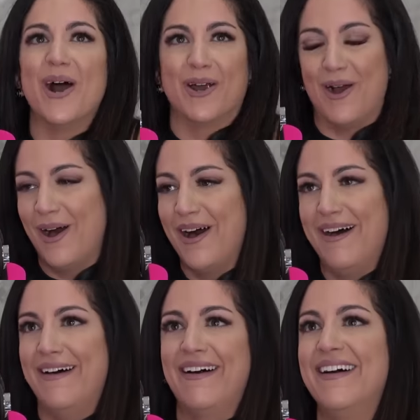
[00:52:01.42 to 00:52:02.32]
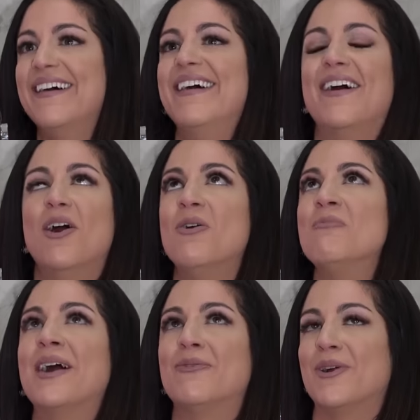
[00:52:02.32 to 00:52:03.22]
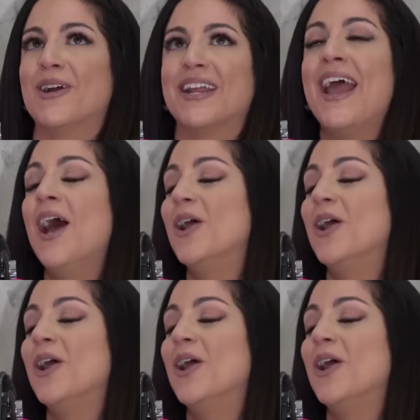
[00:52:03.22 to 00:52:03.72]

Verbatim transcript: are all. Oh my word.